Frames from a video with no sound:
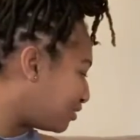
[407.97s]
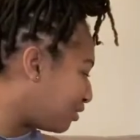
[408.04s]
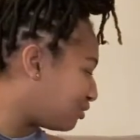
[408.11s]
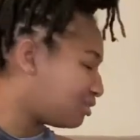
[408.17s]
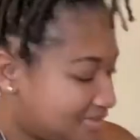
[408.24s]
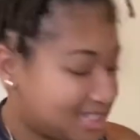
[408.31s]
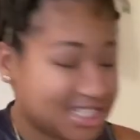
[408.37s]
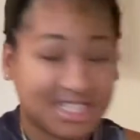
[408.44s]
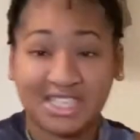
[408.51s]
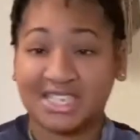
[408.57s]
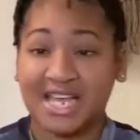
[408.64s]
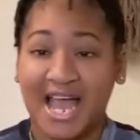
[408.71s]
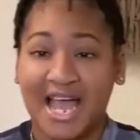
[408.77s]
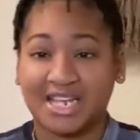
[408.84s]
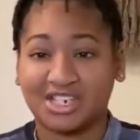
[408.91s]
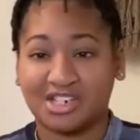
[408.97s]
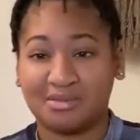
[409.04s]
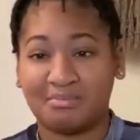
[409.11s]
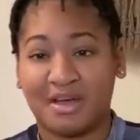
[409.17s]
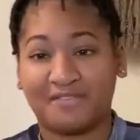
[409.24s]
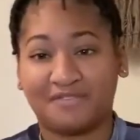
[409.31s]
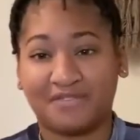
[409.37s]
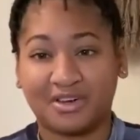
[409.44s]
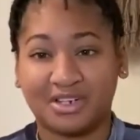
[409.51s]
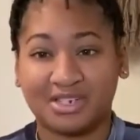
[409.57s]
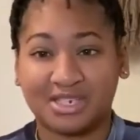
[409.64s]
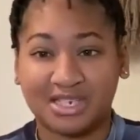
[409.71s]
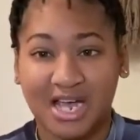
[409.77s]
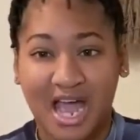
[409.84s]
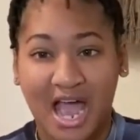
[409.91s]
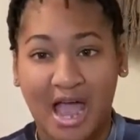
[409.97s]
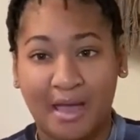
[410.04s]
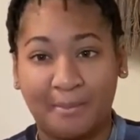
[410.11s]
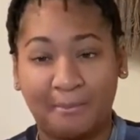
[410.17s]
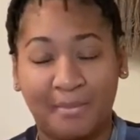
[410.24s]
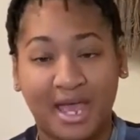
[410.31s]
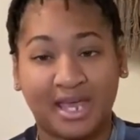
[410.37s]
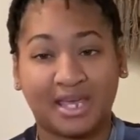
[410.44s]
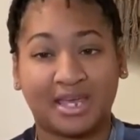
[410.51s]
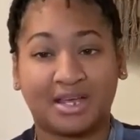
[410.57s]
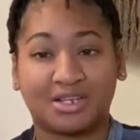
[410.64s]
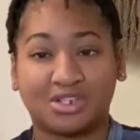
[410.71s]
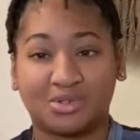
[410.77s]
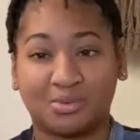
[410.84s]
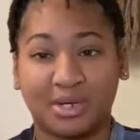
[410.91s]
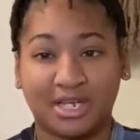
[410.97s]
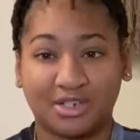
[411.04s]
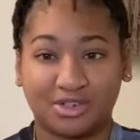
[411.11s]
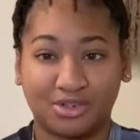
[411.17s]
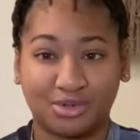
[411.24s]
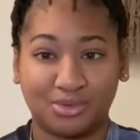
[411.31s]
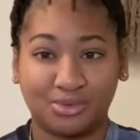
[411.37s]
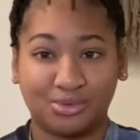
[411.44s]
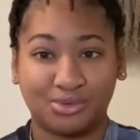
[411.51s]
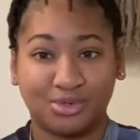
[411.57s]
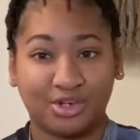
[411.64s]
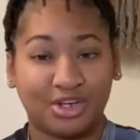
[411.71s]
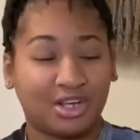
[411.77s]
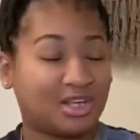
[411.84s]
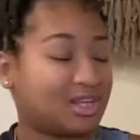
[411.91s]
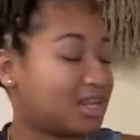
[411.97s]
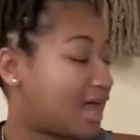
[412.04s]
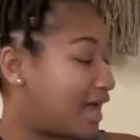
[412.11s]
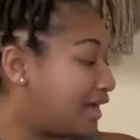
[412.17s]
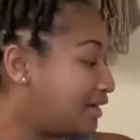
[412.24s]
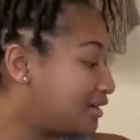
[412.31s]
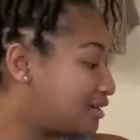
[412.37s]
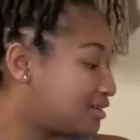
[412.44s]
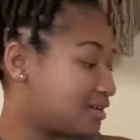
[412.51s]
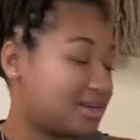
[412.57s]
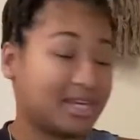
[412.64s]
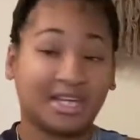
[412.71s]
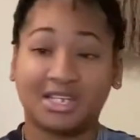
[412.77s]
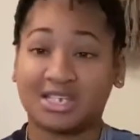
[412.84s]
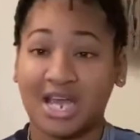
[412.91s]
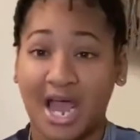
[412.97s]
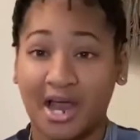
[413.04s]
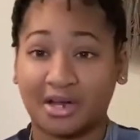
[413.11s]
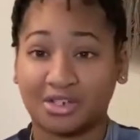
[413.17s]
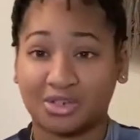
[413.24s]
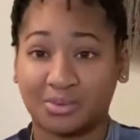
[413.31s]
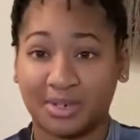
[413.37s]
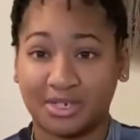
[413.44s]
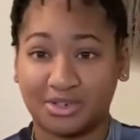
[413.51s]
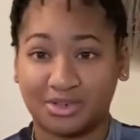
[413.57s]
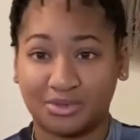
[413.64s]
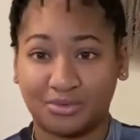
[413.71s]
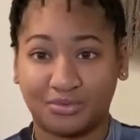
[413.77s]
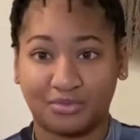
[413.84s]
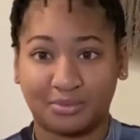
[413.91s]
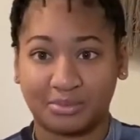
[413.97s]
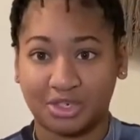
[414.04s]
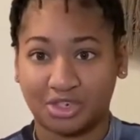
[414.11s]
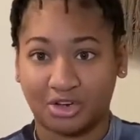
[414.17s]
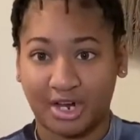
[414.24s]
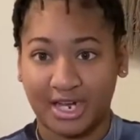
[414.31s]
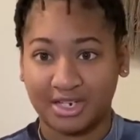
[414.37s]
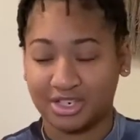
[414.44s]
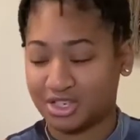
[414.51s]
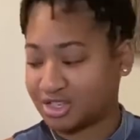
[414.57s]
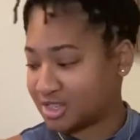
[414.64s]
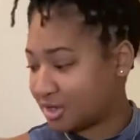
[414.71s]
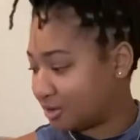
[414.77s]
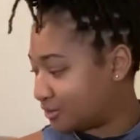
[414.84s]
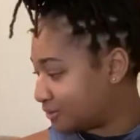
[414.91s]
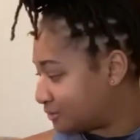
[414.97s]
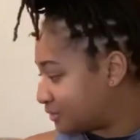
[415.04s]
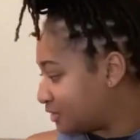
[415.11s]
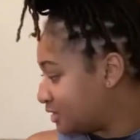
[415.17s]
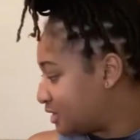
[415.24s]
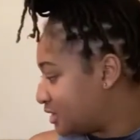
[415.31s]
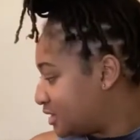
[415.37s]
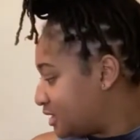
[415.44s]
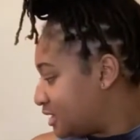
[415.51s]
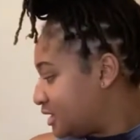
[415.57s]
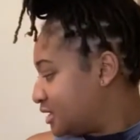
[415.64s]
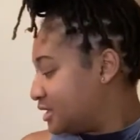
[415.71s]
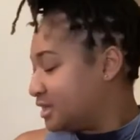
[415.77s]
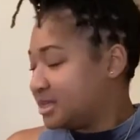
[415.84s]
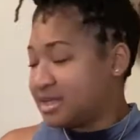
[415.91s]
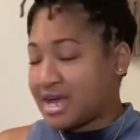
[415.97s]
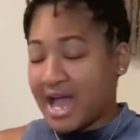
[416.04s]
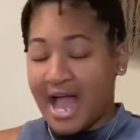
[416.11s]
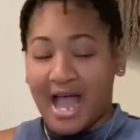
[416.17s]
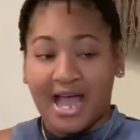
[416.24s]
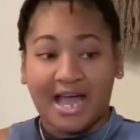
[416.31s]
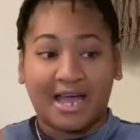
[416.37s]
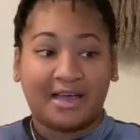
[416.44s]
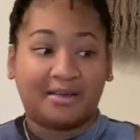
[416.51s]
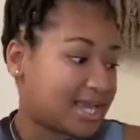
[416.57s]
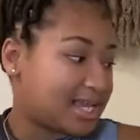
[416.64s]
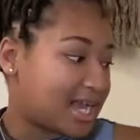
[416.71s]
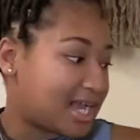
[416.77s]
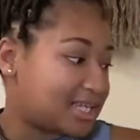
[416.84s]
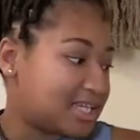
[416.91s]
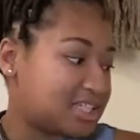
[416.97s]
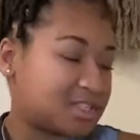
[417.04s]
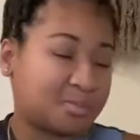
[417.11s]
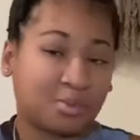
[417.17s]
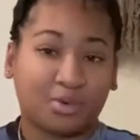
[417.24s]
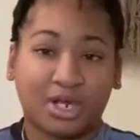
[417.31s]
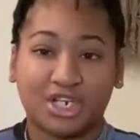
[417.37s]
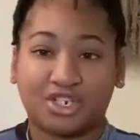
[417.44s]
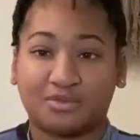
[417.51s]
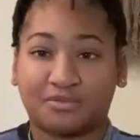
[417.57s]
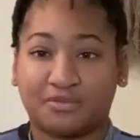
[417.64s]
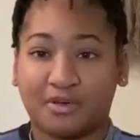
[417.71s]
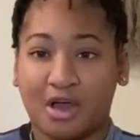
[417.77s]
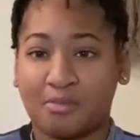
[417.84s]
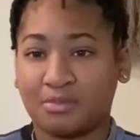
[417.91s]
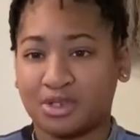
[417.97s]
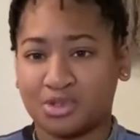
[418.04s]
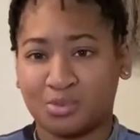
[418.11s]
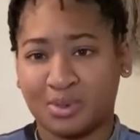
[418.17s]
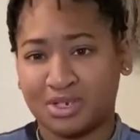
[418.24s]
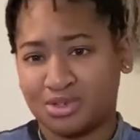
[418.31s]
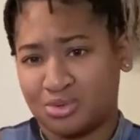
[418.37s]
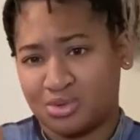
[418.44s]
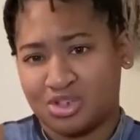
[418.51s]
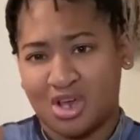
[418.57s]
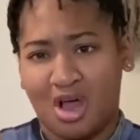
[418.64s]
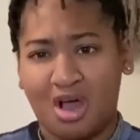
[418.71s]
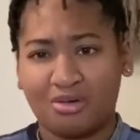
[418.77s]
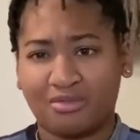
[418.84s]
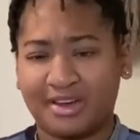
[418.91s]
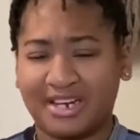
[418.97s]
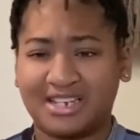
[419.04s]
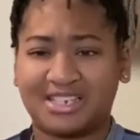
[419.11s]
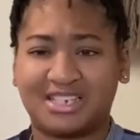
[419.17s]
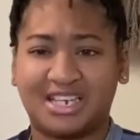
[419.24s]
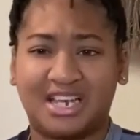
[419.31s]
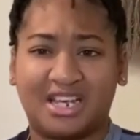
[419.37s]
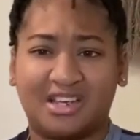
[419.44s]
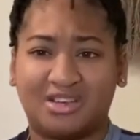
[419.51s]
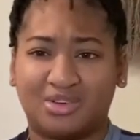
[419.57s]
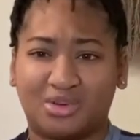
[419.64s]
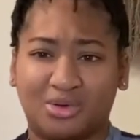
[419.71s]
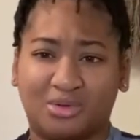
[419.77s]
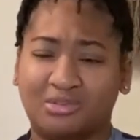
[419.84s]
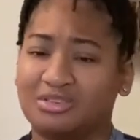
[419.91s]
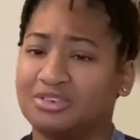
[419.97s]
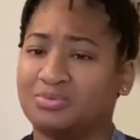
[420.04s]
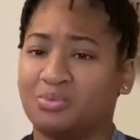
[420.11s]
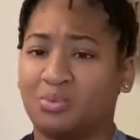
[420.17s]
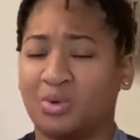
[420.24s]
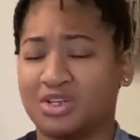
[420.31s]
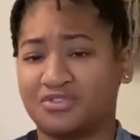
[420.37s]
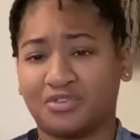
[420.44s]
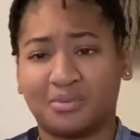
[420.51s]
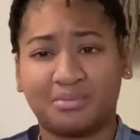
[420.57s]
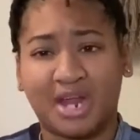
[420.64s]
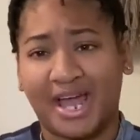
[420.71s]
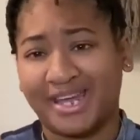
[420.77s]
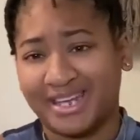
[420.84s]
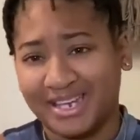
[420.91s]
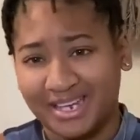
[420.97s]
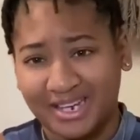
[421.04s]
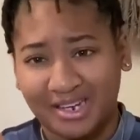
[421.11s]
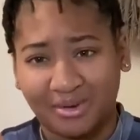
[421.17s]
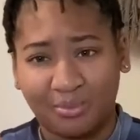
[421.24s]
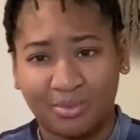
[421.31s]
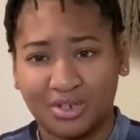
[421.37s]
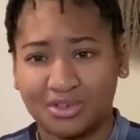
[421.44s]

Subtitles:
This is actually my first time making a sweatsuit, like an entire sweatsuit from scratch. So I got inspiration from the sweatsuits I already see, one's from Nike, one's